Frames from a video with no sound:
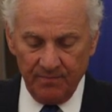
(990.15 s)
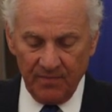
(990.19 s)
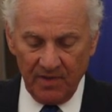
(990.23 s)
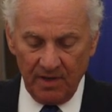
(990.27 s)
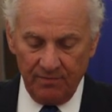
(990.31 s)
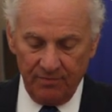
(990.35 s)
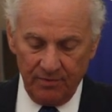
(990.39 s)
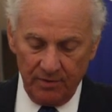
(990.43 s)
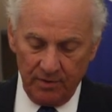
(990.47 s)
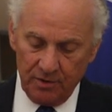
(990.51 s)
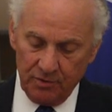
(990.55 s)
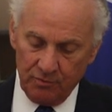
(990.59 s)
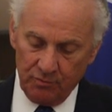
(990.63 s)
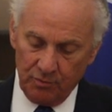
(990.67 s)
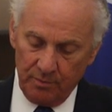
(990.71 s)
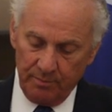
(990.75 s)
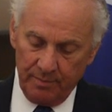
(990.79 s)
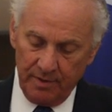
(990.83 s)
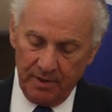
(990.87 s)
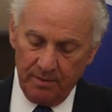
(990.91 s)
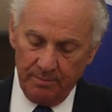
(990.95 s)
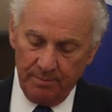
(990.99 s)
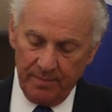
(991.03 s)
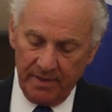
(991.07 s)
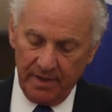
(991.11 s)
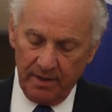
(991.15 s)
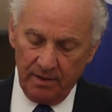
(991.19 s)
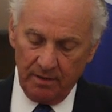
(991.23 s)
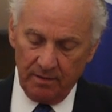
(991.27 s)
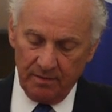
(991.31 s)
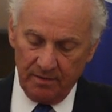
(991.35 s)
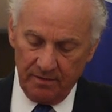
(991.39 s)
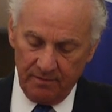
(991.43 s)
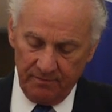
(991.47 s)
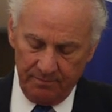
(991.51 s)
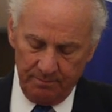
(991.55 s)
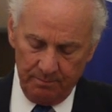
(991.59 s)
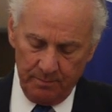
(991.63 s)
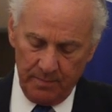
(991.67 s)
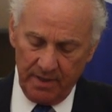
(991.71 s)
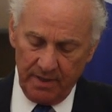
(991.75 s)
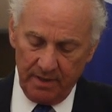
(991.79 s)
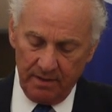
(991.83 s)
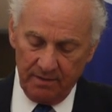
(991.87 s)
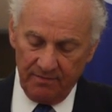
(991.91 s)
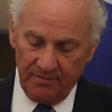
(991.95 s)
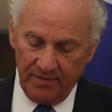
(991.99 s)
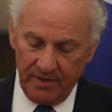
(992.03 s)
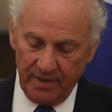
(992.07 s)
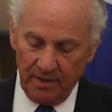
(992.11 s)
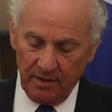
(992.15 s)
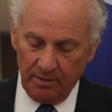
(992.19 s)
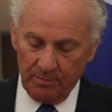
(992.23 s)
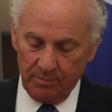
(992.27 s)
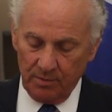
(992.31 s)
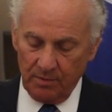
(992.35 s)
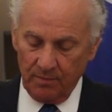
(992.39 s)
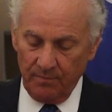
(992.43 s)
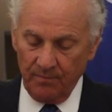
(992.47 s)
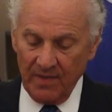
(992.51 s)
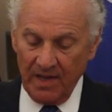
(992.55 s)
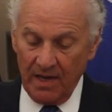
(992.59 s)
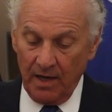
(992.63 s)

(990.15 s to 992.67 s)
Funds would be made available